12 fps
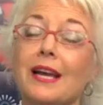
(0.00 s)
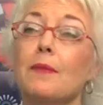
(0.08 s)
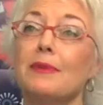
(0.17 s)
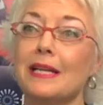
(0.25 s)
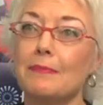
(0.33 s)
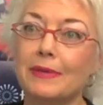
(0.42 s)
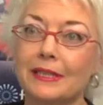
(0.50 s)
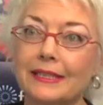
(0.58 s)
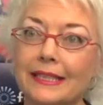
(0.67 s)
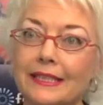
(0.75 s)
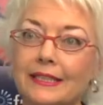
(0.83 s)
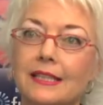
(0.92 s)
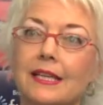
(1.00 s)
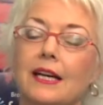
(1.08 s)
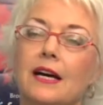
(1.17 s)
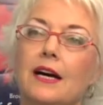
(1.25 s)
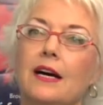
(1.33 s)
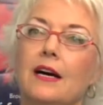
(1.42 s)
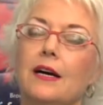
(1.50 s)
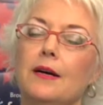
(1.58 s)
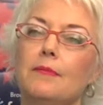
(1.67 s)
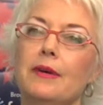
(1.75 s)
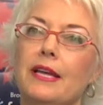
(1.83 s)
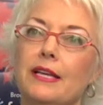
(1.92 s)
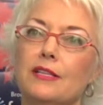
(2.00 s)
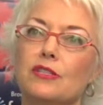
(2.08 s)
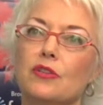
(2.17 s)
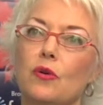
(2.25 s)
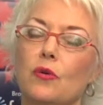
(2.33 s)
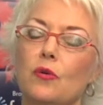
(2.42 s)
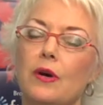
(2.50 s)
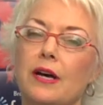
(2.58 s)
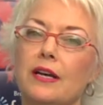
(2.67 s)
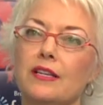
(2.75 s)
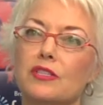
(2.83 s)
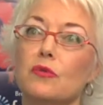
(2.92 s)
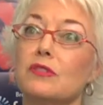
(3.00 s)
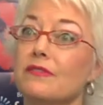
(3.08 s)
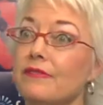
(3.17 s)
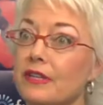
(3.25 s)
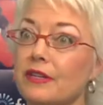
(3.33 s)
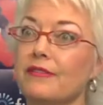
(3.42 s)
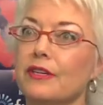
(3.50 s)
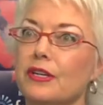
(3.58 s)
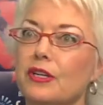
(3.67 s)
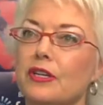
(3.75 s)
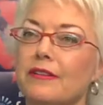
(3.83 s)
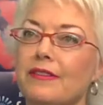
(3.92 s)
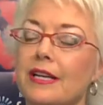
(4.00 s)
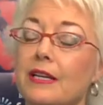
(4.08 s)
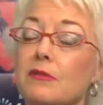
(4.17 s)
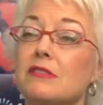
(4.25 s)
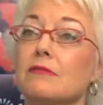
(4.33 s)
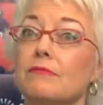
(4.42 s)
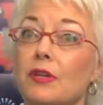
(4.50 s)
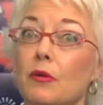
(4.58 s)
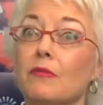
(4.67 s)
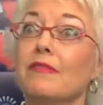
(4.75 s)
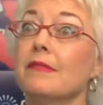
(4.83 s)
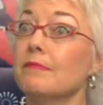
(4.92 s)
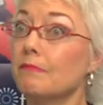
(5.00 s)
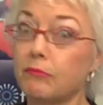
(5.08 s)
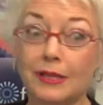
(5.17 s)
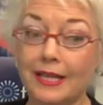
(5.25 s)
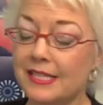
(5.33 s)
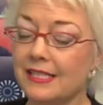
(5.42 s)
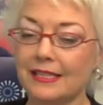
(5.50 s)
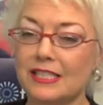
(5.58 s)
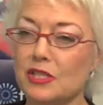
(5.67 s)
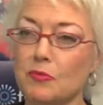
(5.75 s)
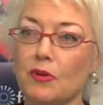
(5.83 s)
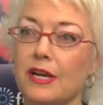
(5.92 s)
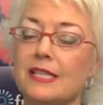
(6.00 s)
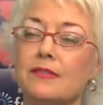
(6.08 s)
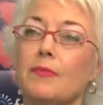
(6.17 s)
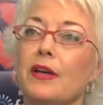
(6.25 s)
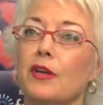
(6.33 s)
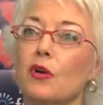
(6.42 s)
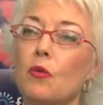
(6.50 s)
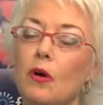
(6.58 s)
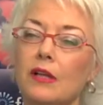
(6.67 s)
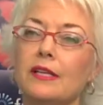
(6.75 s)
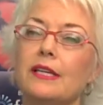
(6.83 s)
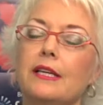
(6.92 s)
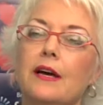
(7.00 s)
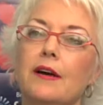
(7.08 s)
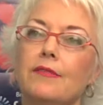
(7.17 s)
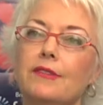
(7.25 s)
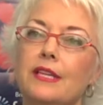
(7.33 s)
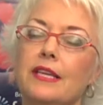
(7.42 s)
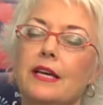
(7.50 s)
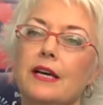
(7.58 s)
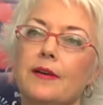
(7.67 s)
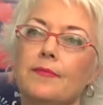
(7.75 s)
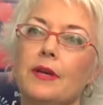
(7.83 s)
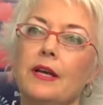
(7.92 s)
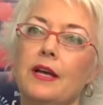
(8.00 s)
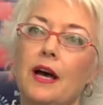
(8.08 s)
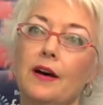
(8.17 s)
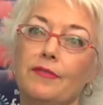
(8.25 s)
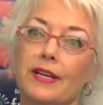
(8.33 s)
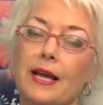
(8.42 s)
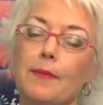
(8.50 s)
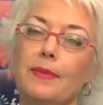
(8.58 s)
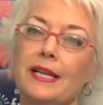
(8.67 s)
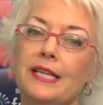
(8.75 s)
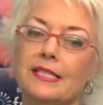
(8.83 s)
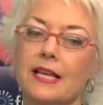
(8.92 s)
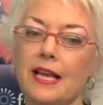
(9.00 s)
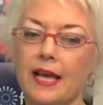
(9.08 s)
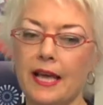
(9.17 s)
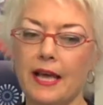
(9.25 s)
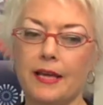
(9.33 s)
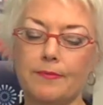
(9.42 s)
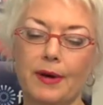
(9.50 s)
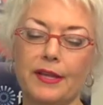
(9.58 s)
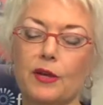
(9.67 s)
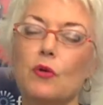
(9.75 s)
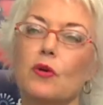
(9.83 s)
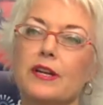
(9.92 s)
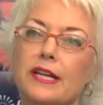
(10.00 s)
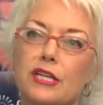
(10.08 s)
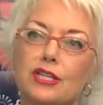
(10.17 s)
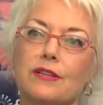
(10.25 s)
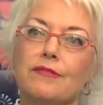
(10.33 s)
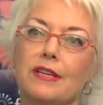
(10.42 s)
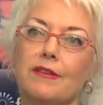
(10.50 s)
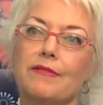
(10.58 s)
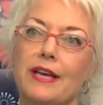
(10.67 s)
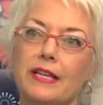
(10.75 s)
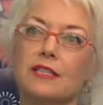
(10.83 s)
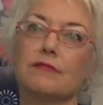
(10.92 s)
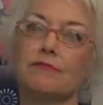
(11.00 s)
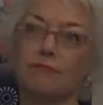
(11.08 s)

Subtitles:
company building. So it was a very, very good event. I was, you know, pleasantly surprised by the quality of the companies and by the coordination of the event.